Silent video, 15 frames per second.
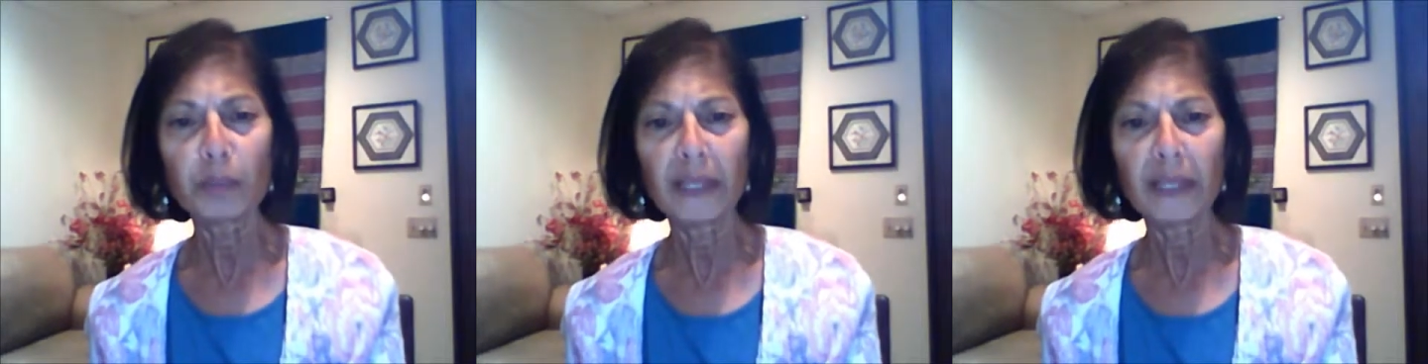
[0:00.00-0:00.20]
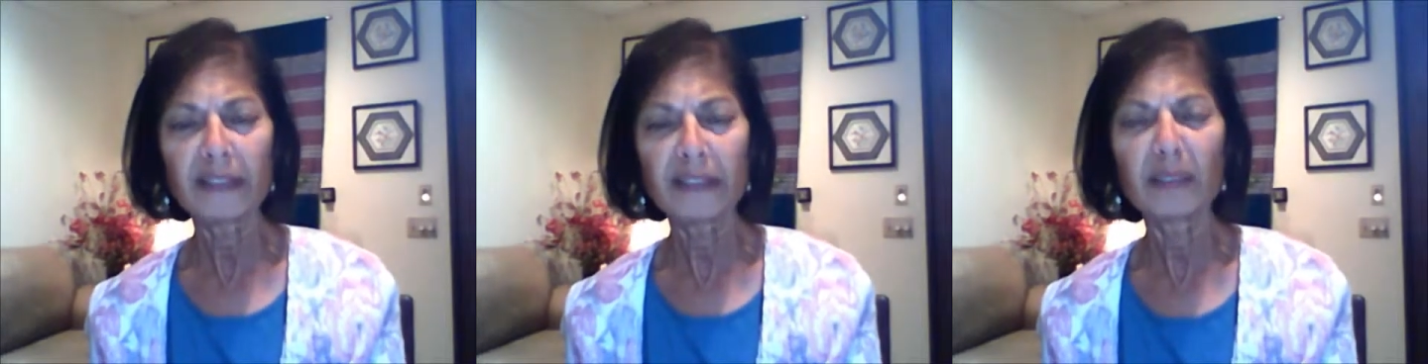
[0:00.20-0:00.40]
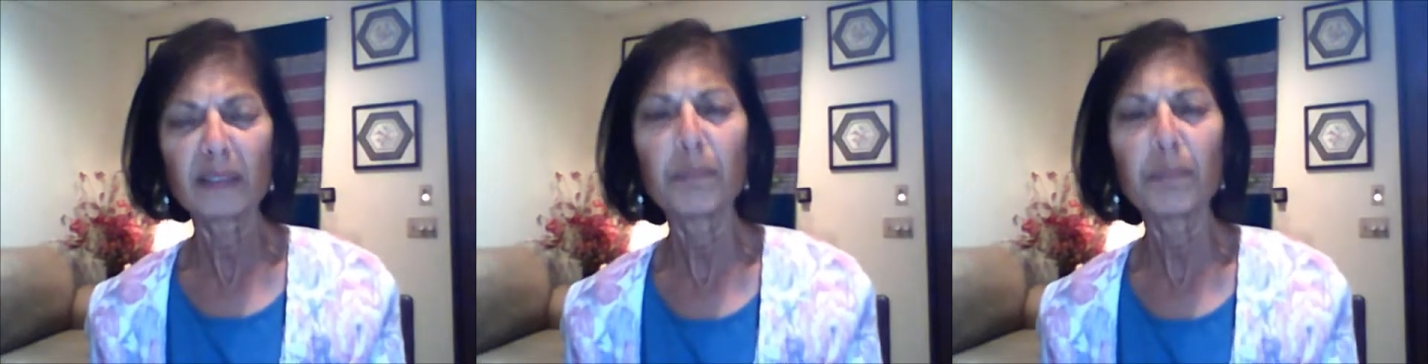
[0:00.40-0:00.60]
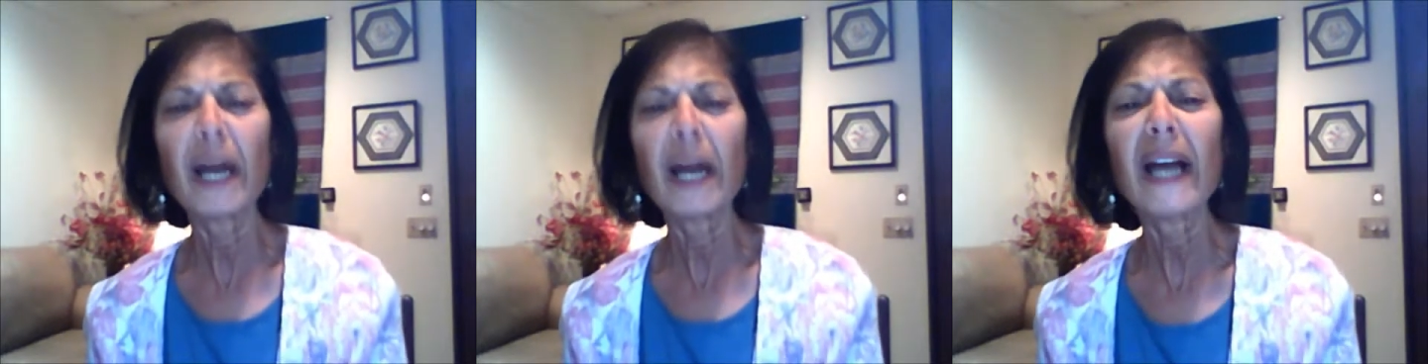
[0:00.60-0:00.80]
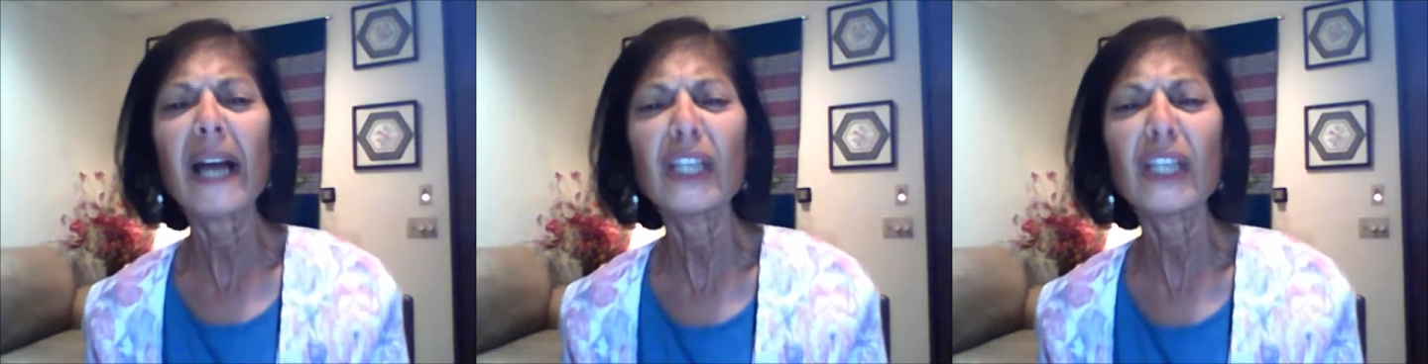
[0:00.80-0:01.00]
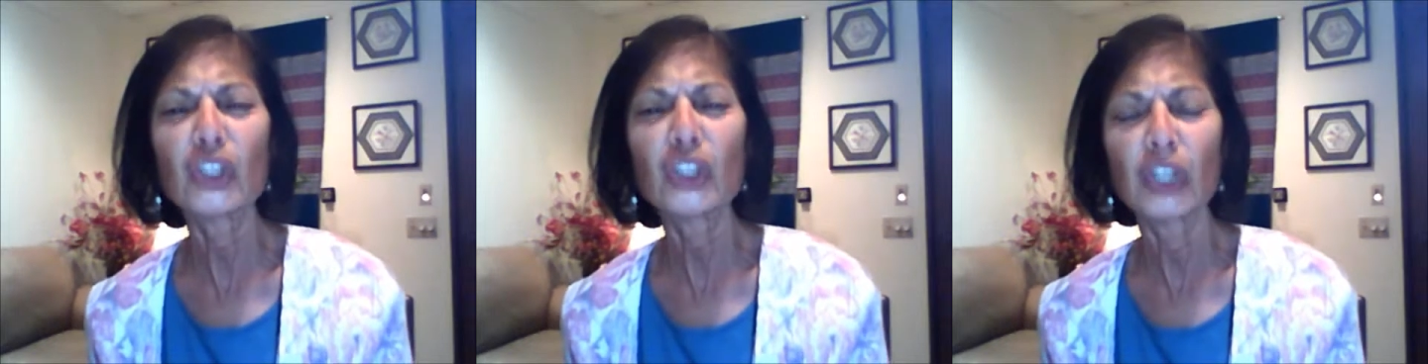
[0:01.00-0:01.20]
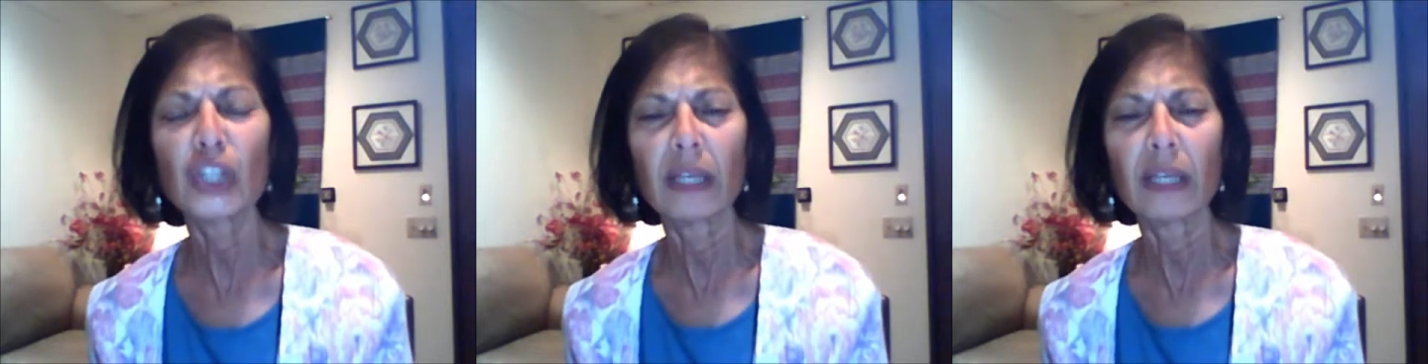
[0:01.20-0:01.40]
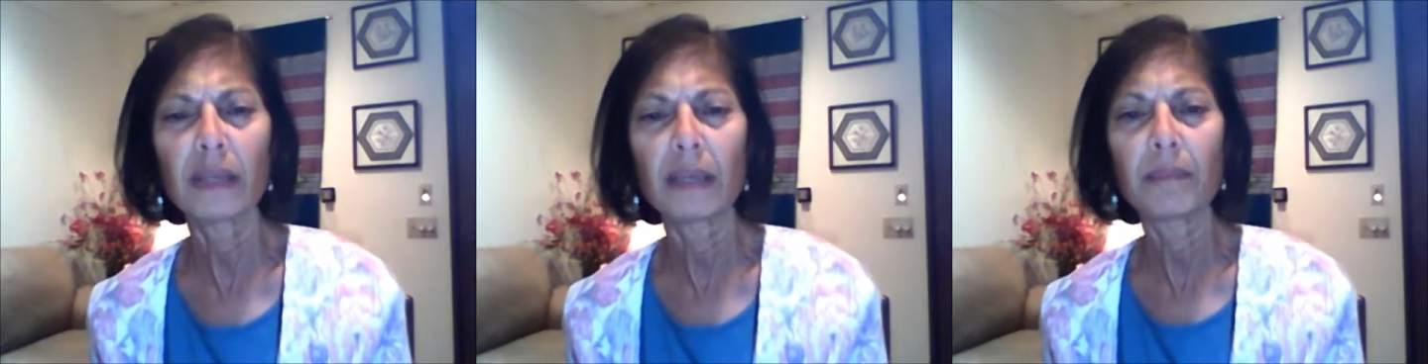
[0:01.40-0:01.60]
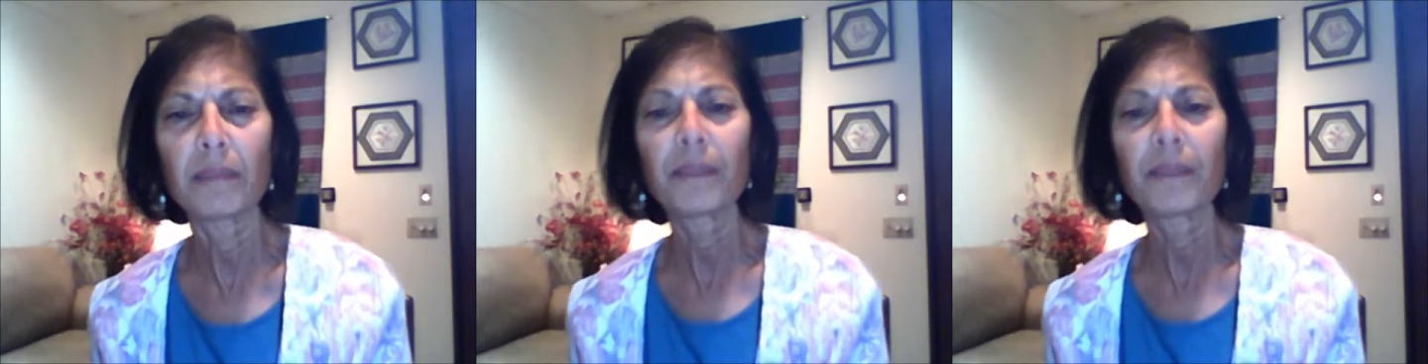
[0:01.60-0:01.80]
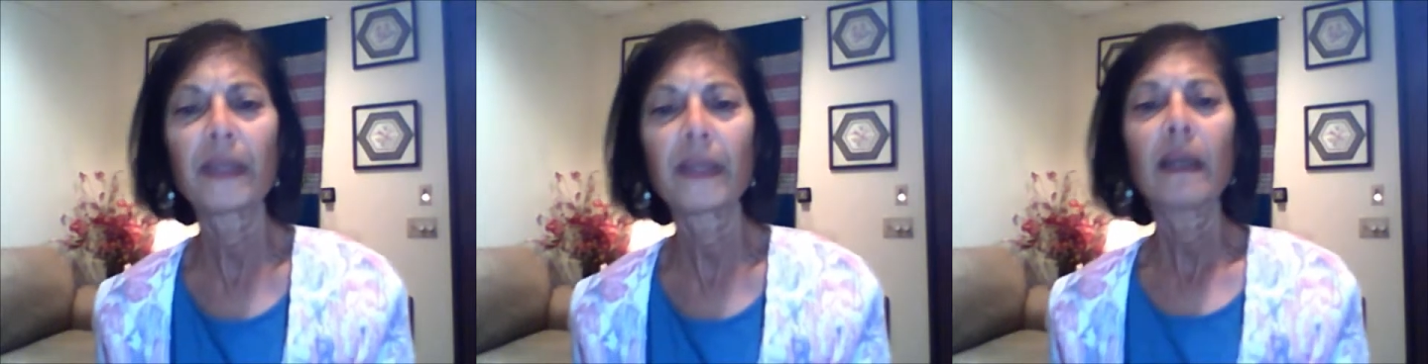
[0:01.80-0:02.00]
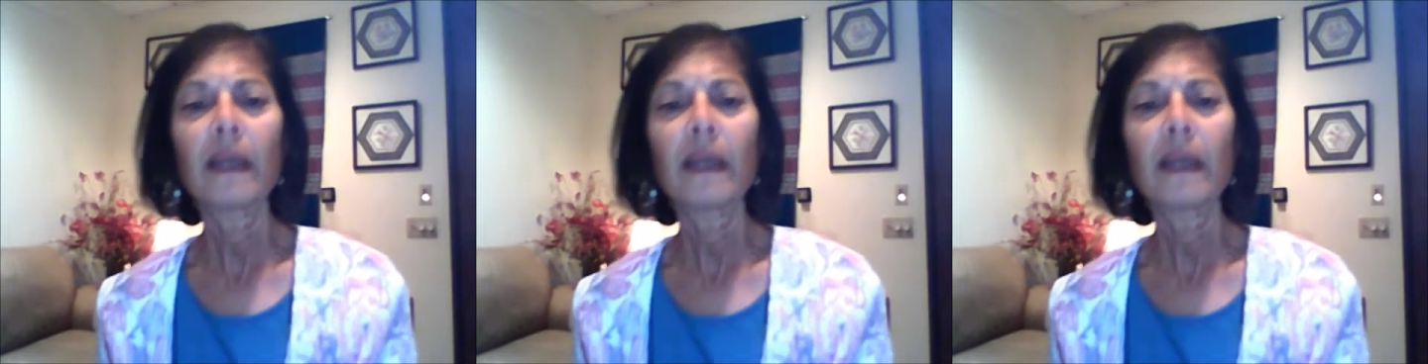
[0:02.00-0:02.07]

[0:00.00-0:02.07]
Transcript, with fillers: place and punishing him.